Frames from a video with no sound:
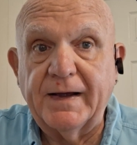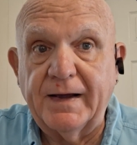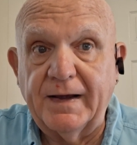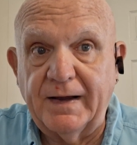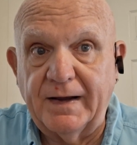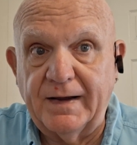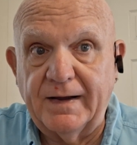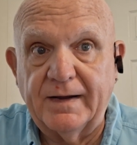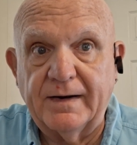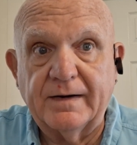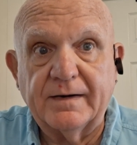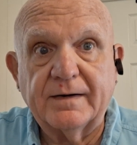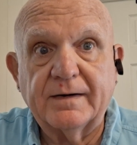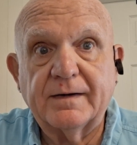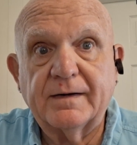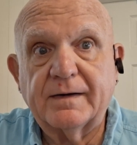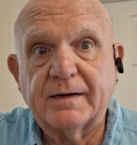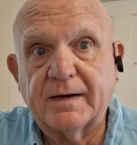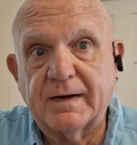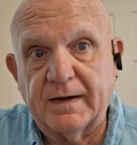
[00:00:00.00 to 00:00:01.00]
and
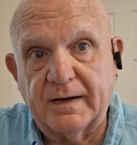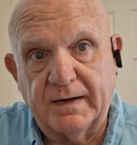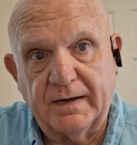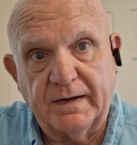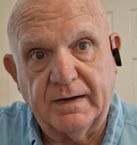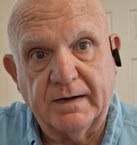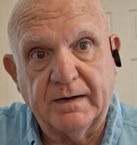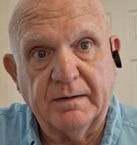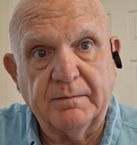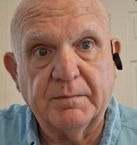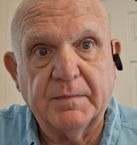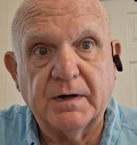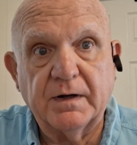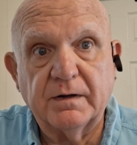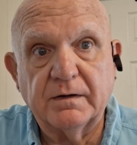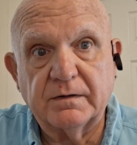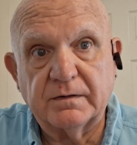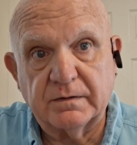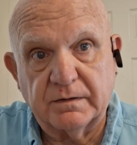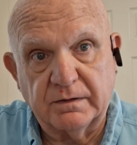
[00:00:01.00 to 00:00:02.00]
came
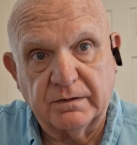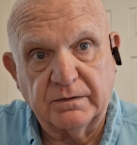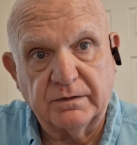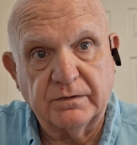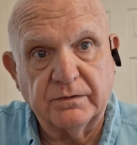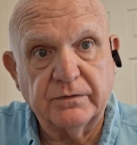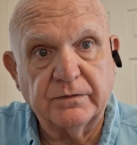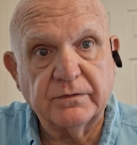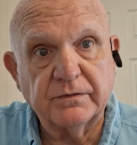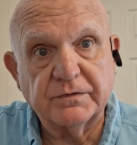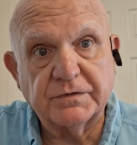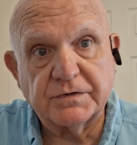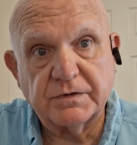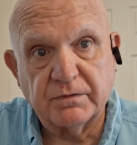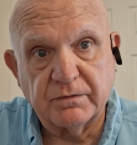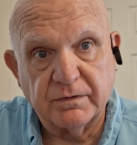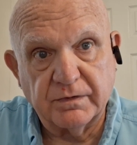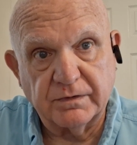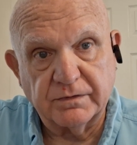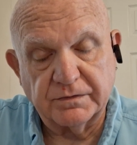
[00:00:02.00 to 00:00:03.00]
to
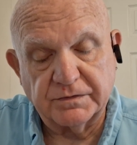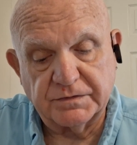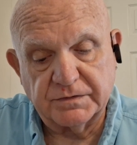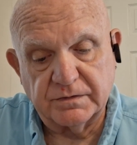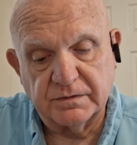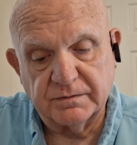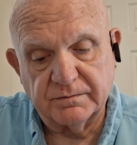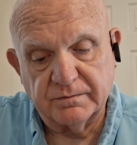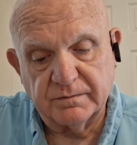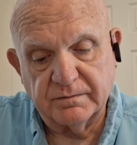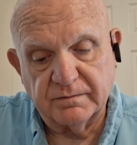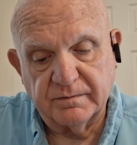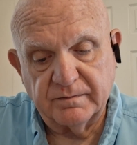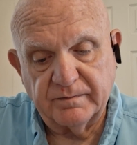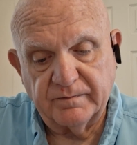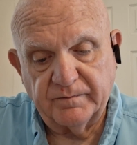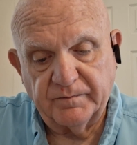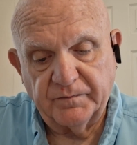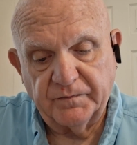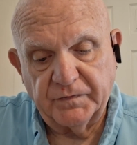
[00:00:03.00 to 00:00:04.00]
Jerusalem.
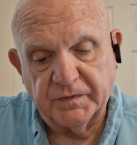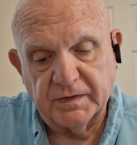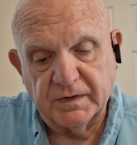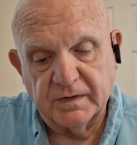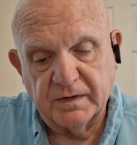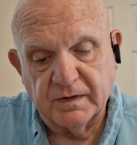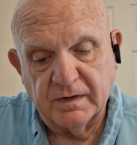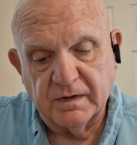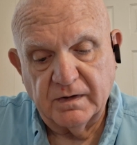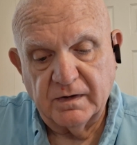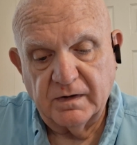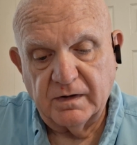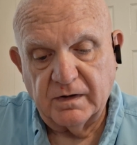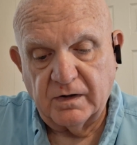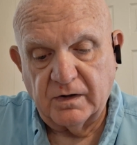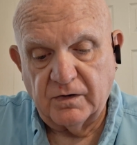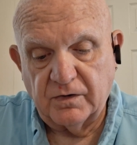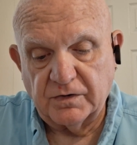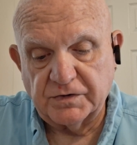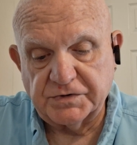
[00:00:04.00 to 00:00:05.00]

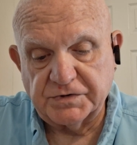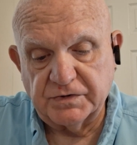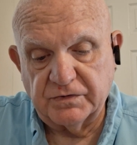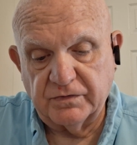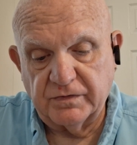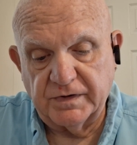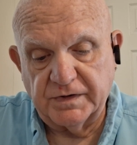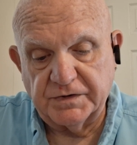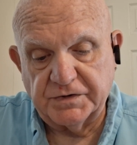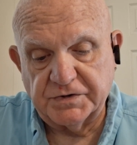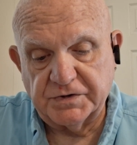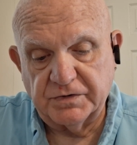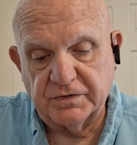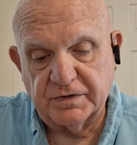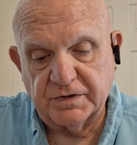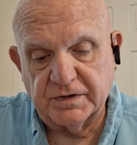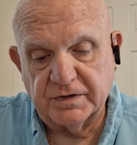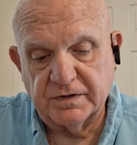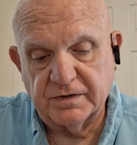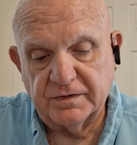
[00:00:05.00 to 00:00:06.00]
Also in
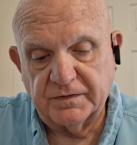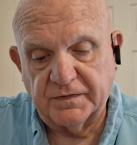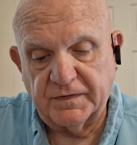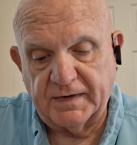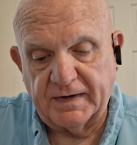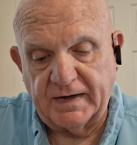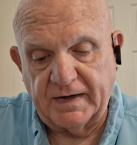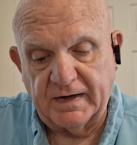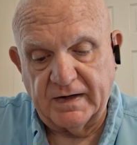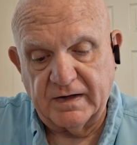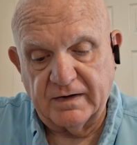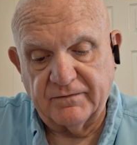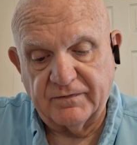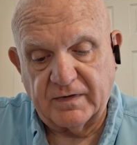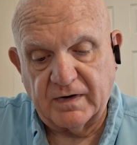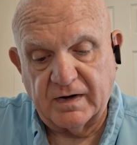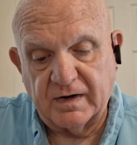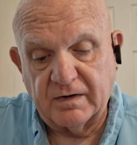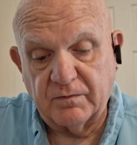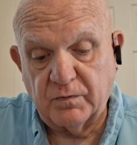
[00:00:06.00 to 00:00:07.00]
Judah, the hand of
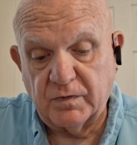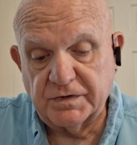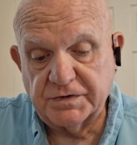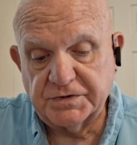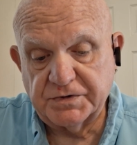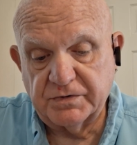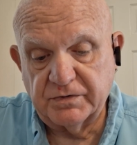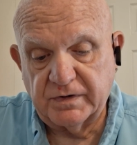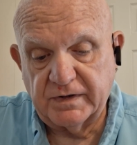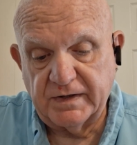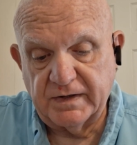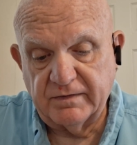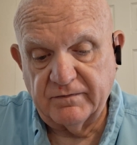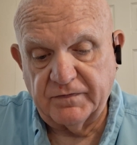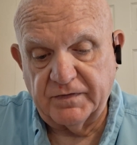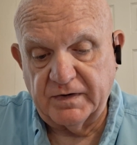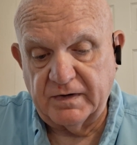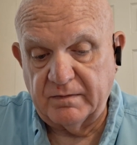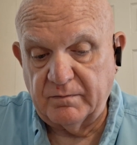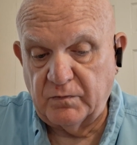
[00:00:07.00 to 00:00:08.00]
God was to give
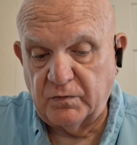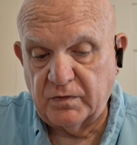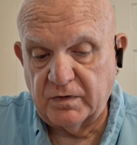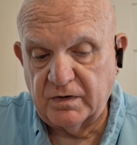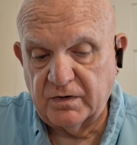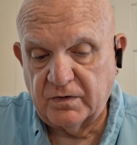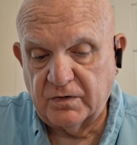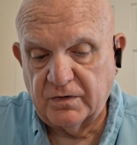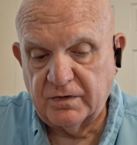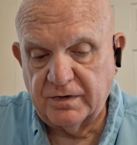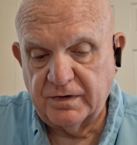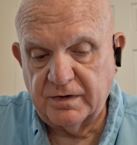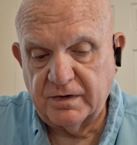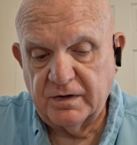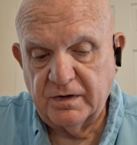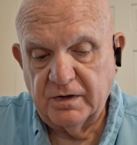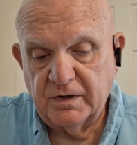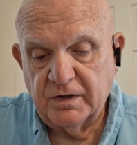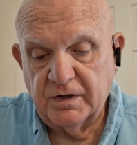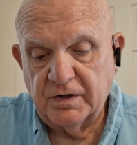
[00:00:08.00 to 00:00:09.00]
them one heart
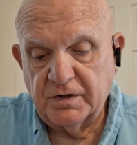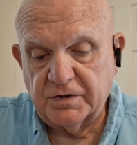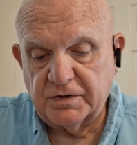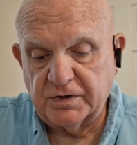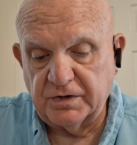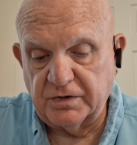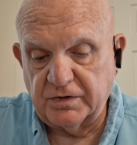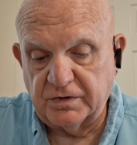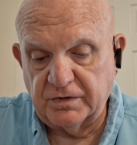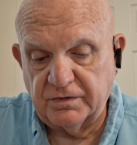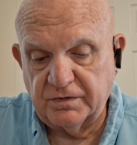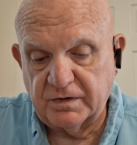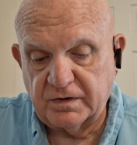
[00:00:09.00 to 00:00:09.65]
to do